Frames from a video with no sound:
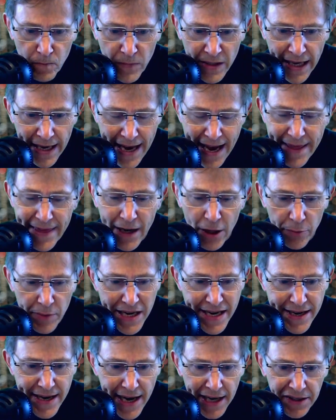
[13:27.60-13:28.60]
and that'll be
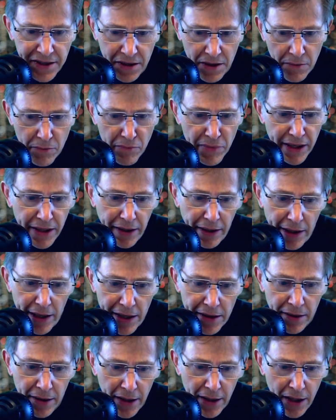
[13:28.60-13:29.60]
next Monday
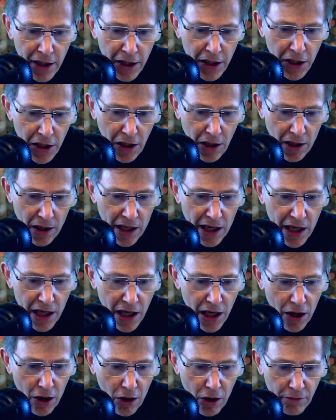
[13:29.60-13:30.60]
night.
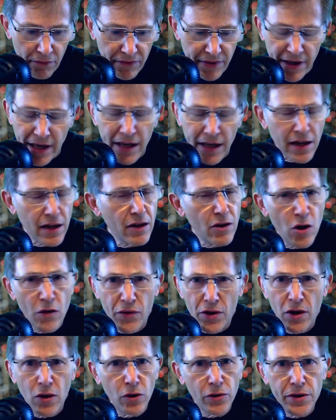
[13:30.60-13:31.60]
Not going to go over
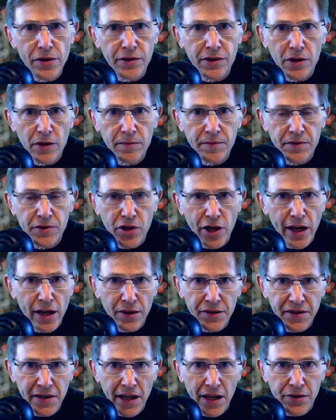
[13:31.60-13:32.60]
the whole YouTube channel
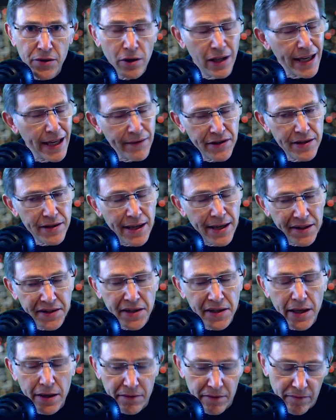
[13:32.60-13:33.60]
schedule. A lot of it's not
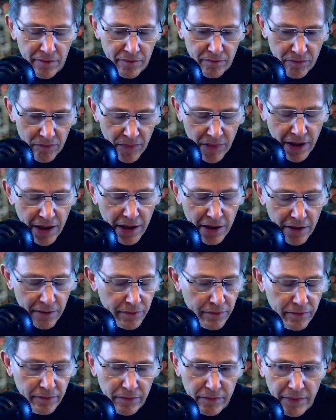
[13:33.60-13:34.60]
set
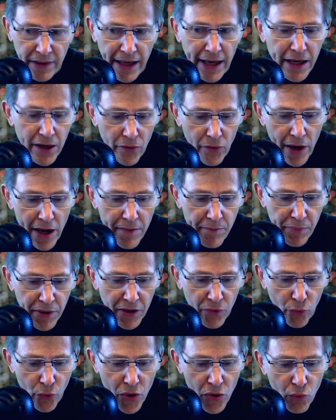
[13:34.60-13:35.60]
anyway,
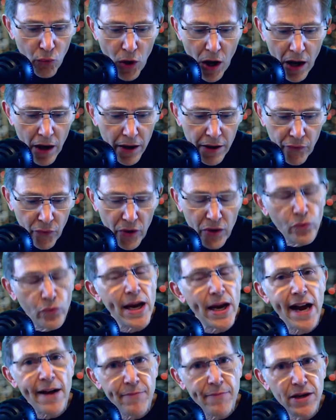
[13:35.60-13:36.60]
but we
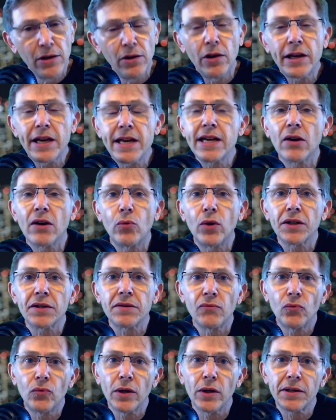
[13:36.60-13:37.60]
have been looking at
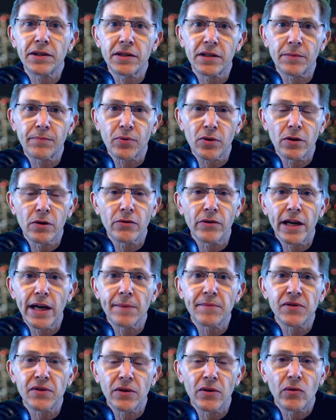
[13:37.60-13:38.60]
what
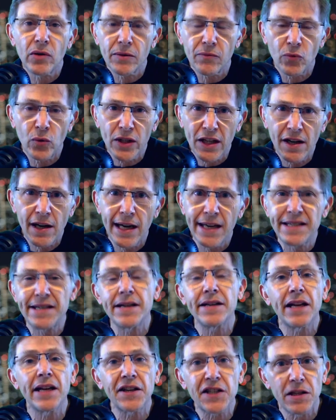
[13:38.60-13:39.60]
programs, what
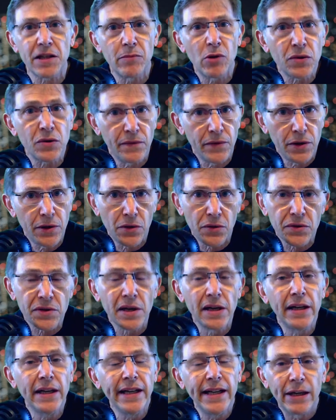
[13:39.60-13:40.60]
content gets the most views,
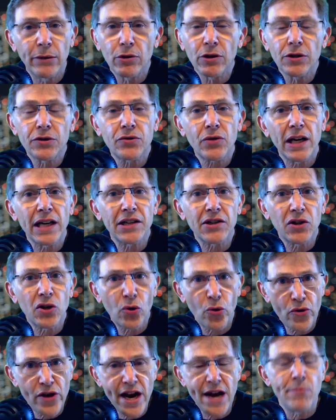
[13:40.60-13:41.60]
and we're going to try to
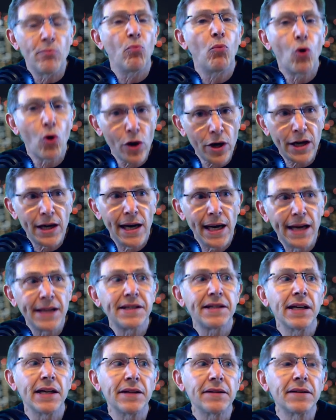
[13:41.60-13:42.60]
create more
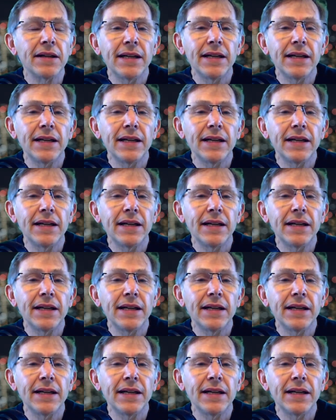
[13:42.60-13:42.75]
content